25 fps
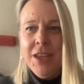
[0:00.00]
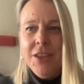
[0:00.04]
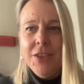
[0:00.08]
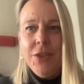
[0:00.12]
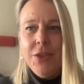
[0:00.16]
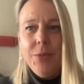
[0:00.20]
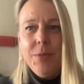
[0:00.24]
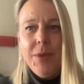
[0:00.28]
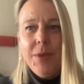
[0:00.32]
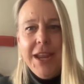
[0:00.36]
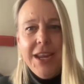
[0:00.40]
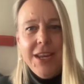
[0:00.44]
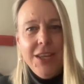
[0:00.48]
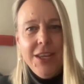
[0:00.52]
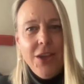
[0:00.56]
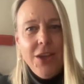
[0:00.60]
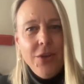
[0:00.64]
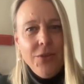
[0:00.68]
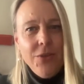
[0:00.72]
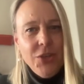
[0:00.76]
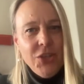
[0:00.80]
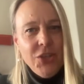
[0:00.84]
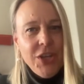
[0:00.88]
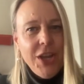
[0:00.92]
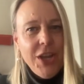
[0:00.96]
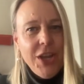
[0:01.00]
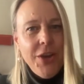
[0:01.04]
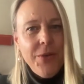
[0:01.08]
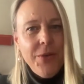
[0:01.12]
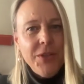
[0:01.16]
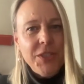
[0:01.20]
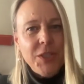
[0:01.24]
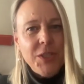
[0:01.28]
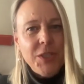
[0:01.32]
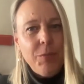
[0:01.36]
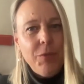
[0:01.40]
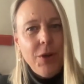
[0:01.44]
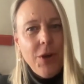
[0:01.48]
The radio show
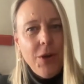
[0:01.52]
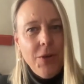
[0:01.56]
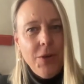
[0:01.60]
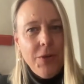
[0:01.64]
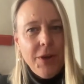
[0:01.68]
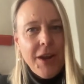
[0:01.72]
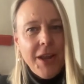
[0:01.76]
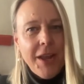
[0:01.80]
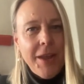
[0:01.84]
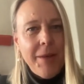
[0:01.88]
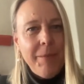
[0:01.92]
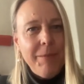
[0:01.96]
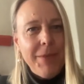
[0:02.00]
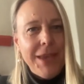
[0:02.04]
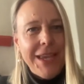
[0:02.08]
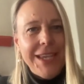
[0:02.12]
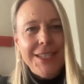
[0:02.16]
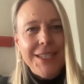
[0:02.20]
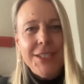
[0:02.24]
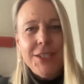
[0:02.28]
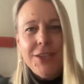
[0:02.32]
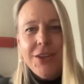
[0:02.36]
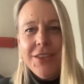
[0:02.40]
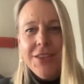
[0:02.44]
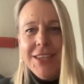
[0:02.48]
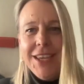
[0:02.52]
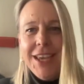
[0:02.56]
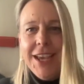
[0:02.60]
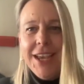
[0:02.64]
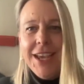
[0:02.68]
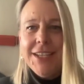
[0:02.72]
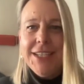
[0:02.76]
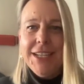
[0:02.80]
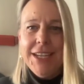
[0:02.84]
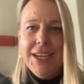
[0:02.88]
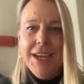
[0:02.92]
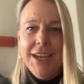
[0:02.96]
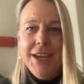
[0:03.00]
is a program based on the
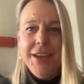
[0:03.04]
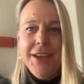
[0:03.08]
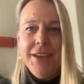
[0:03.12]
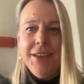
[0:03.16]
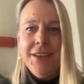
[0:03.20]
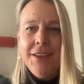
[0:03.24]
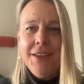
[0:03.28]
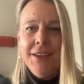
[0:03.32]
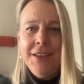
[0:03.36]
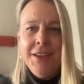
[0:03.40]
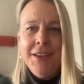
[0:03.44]
idea